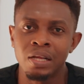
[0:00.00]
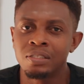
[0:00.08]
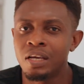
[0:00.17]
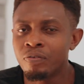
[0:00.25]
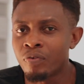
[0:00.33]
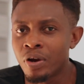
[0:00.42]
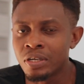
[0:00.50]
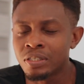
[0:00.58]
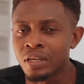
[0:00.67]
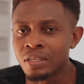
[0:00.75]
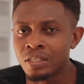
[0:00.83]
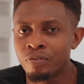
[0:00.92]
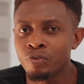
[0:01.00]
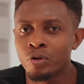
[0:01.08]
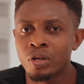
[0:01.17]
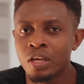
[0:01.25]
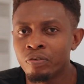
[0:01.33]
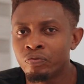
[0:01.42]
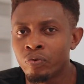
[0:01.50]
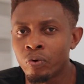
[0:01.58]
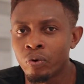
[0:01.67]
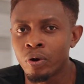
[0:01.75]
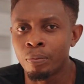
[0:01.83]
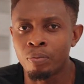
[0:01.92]
Take, for instance, if you're looking
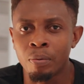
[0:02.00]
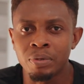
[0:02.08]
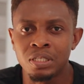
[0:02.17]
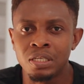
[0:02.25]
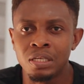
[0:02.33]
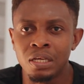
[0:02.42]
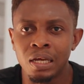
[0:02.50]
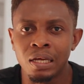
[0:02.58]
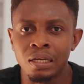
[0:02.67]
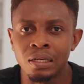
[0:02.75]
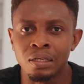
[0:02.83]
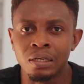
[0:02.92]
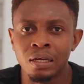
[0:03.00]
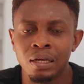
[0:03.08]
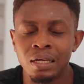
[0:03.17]
for a property in